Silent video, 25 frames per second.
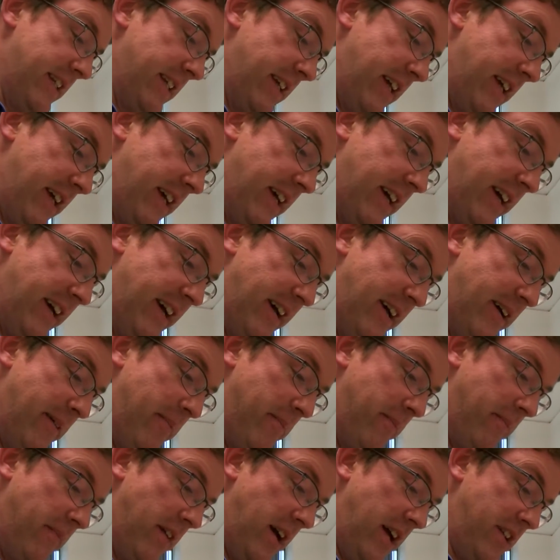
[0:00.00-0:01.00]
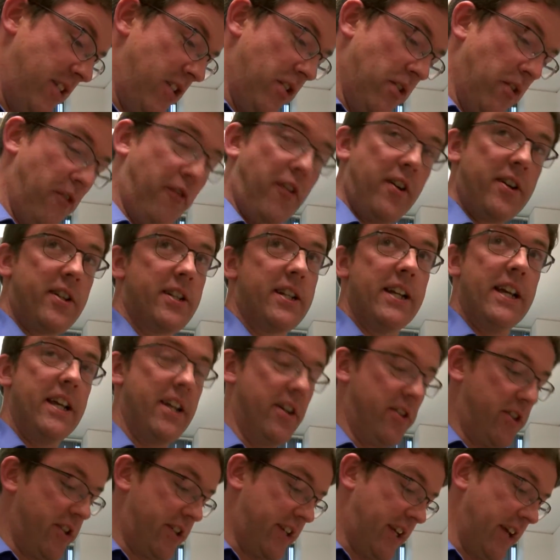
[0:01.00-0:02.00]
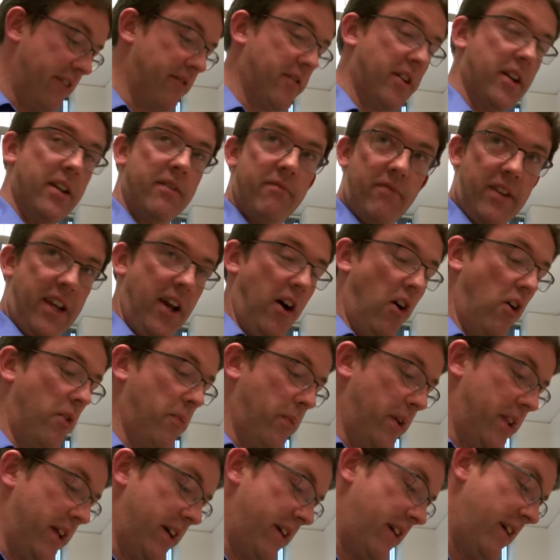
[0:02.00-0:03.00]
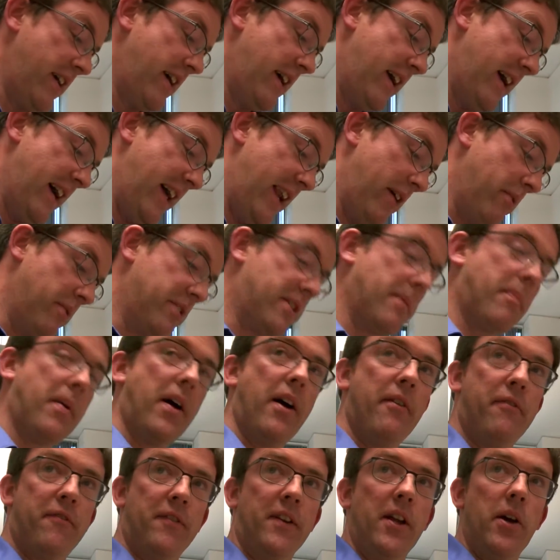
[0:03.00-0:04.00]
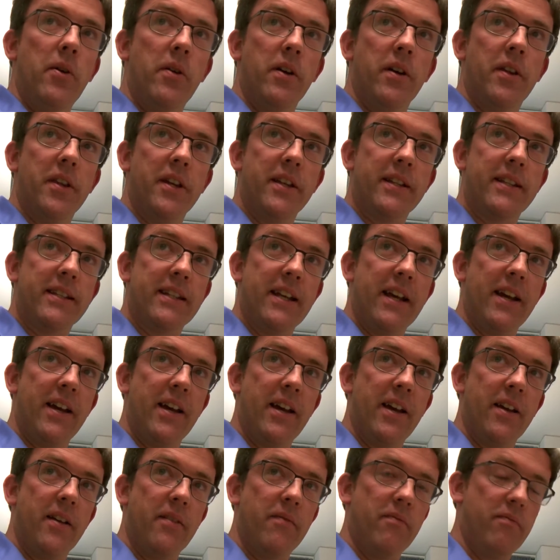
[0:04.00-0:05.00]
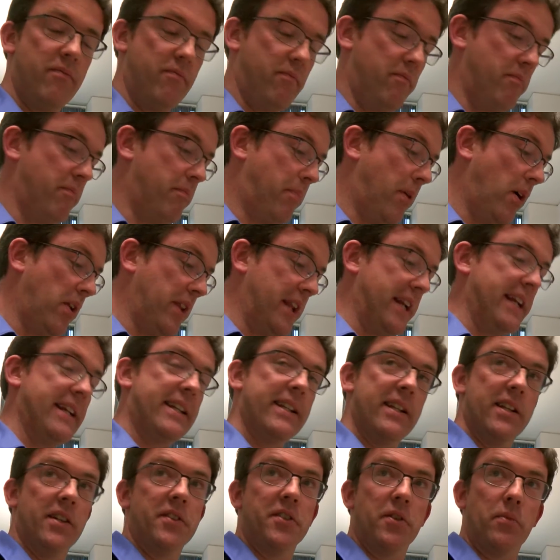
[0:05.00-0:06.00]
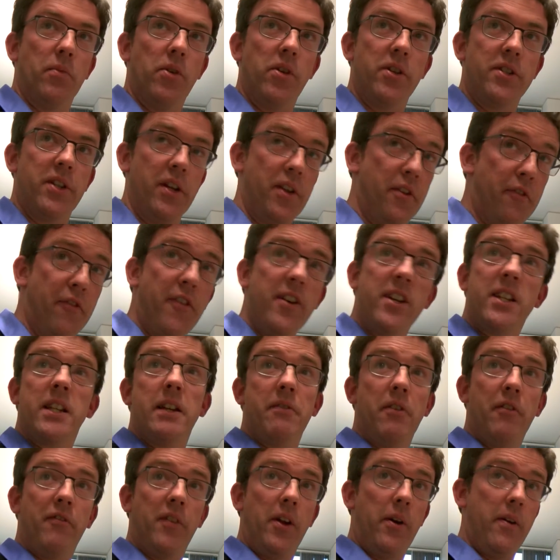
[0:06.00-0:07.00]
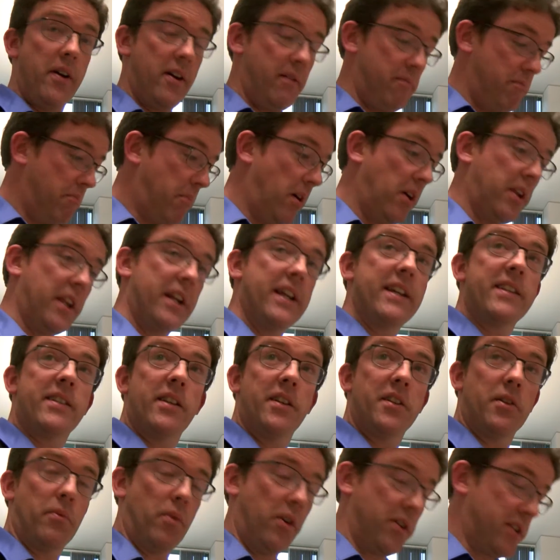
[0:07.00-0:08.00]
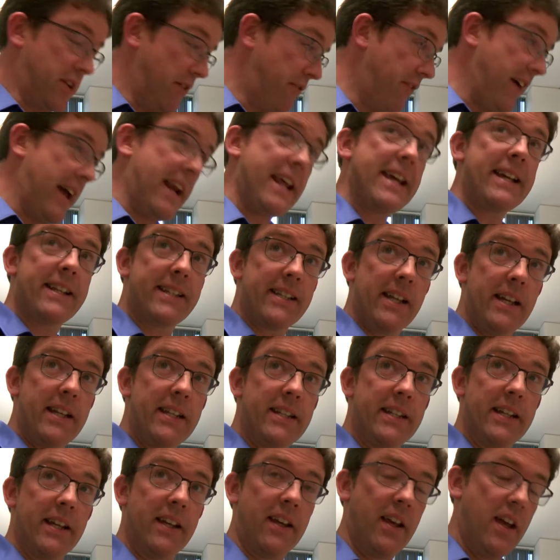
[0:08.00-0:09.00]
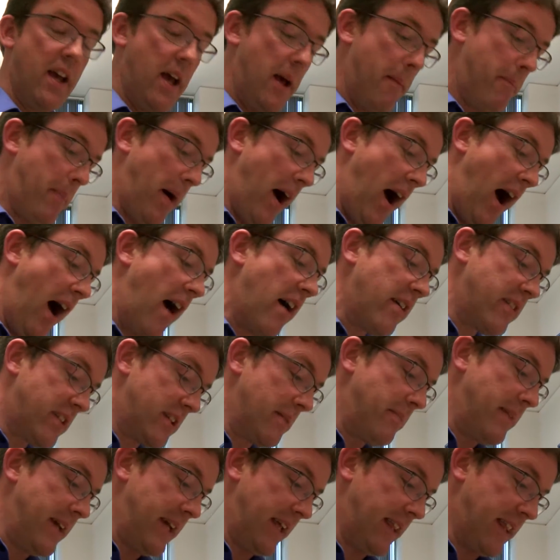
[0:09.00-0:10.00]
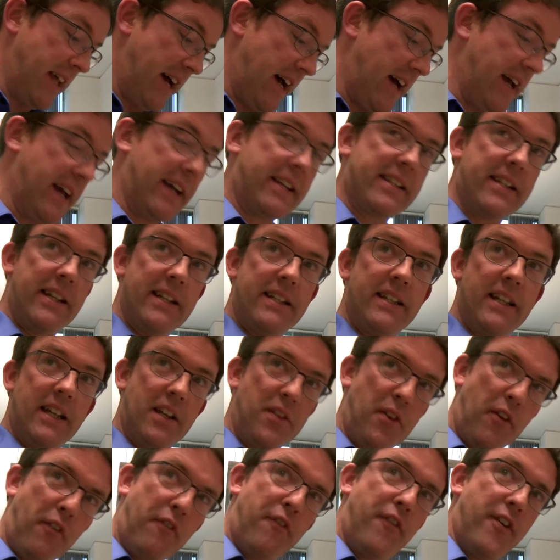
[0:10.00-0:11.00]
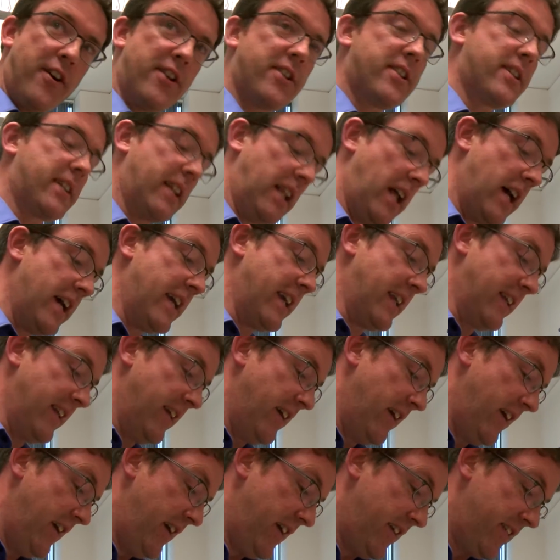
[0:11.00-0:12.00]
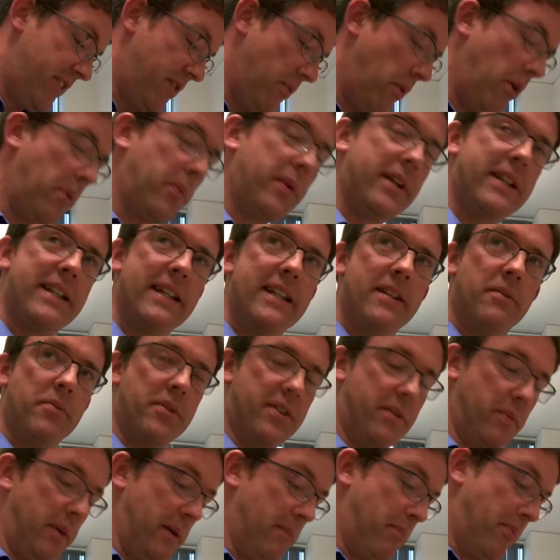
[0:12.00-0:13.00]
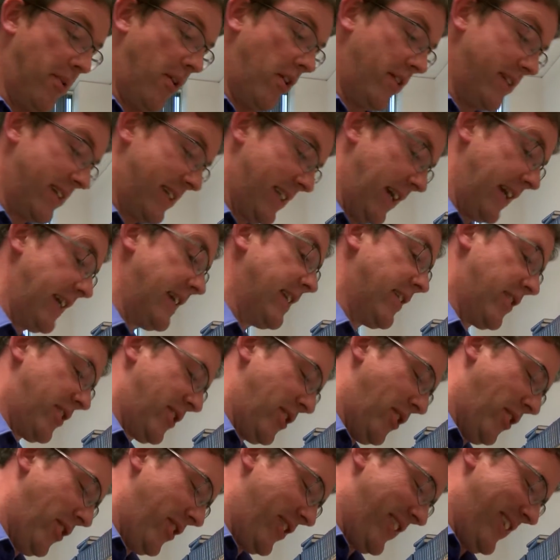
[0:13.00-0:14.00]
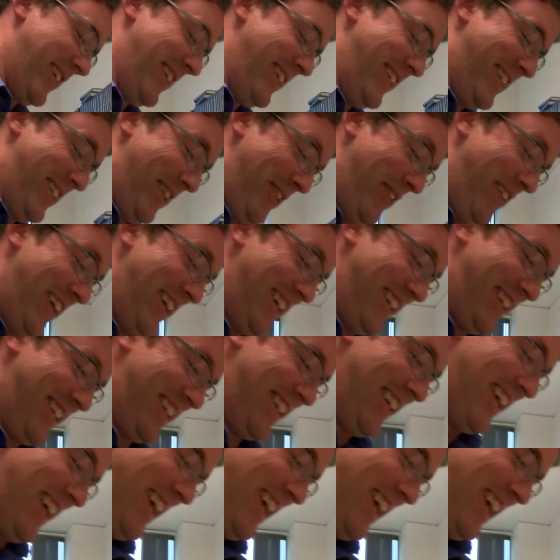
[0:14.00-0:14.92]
And, you know, first day, you're just given it, get on with it. And it was about a flower that pollinated underwater. The first ever flower pollinates underwater. Very exciting, but hard to make that exciting in the first line. So what we did was we brought dinosaurs into it.